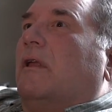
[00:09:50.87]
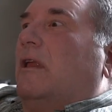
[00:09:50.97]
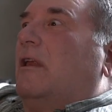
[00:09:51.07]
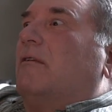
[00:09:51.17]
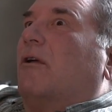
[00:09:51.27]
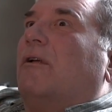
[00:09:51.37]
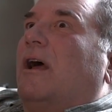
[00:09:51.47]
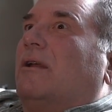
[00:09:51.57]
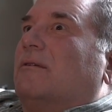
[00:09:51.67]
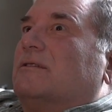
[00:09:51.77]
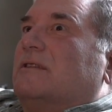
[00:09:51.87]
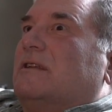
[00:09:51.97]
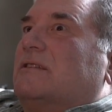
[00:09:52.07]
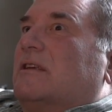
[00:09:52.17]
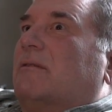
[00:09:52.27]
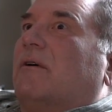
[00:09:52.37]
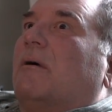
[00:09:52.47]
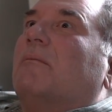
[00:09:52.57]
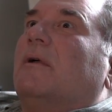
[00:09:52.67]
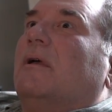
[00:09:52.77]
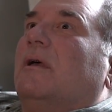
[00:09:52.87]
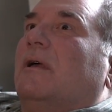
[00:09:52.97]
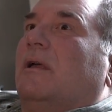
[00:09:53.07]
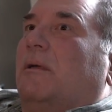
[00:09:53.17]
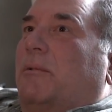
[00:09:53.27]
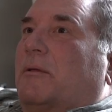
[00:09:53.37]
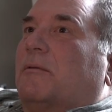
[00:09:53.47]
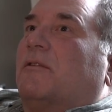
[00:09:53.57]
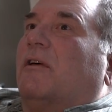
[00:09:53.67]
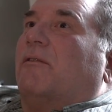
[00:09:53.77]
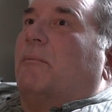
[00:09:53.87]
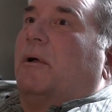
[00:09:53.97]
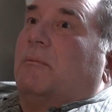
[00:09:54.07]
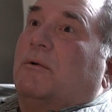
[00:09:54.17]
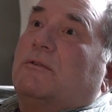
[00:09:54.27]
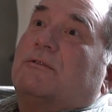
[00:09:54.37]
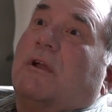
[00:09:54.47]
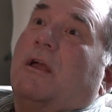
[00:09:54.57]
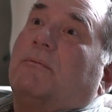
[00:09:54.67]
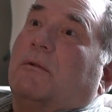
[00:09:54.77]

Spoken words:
He didn't go down to his knees and give up. He picked himself up by the bootstraps.